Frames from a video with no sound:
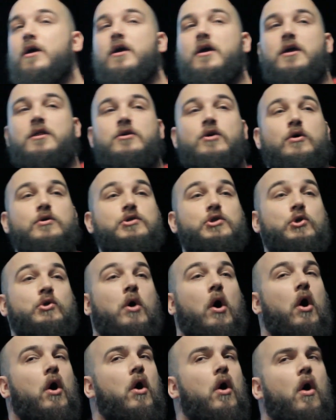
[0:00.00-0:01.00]
It goes through
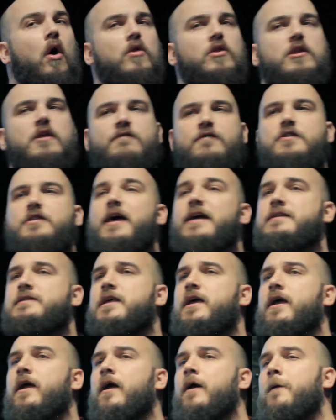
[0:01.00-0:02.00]
all the different
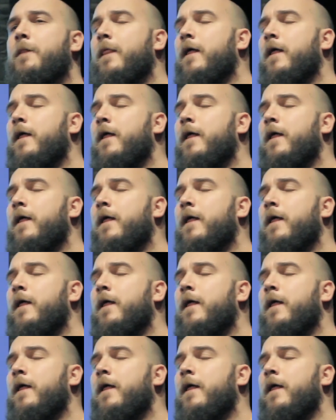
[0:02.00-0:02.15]
testing,